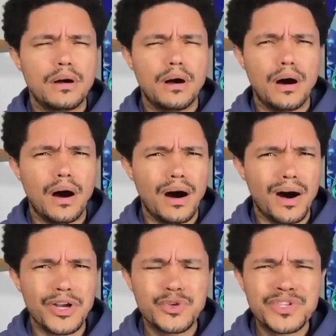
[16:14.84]
Oh,
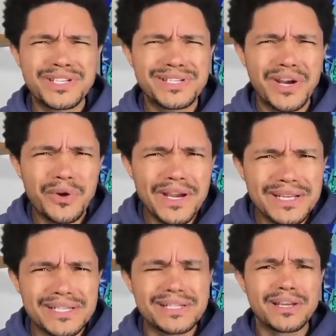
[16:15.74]
are you
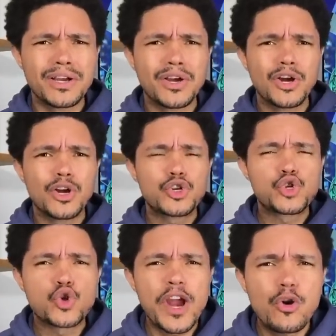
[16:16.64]
serious?
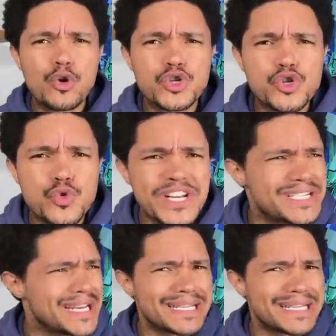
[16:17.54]
trick or treating